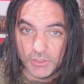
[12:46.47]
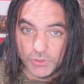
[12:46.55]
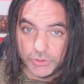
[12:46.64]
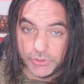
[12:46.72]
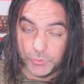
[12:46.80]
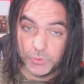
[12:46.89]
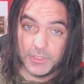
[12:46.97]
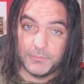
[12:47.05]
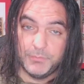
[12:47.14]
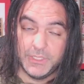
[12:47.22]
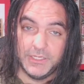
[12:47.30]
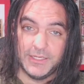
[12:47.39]
you can
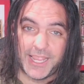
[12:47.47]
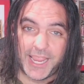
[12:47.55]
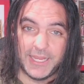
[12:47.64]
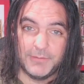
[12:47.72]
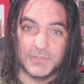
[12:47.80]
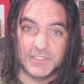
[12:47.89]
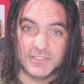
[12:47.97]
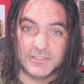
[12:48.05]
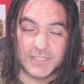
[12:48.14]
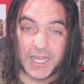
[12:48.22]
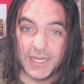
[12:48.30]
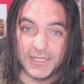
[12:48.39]
be a
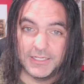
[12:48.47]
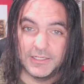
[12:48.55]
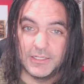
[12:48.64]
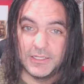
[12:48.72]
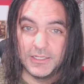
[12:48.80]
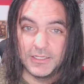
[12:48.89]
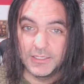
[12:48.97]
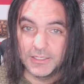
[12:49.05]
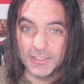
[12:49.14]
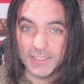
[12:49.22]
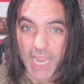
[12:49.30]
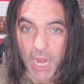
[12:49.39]
messiah
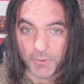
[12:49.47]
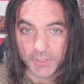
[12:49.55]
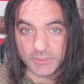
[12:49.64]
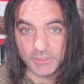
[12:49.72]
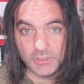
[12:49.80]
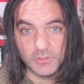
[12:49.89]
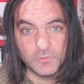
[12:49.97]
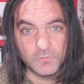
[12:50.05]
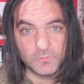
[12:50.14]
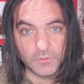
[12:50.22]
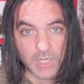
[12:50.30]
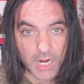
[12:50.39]
character
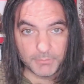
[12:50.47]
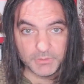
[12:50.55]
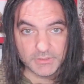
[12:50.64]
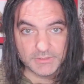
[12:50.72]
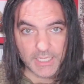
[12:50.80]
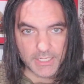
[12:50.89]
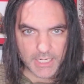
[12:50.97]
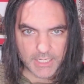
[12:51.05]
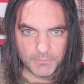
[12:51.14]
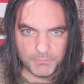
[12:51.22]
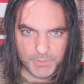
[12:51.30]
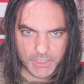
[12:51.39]
for goblins, and that can
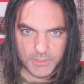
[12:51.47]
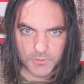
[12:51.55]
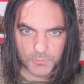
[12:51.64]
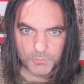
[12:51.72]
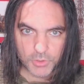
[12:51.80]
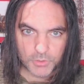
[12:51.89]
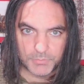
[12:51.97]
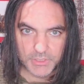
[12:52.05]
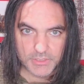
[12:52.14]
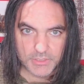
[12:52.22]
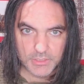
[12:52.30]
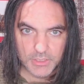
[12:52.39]
be your
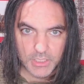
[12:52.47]
purpose.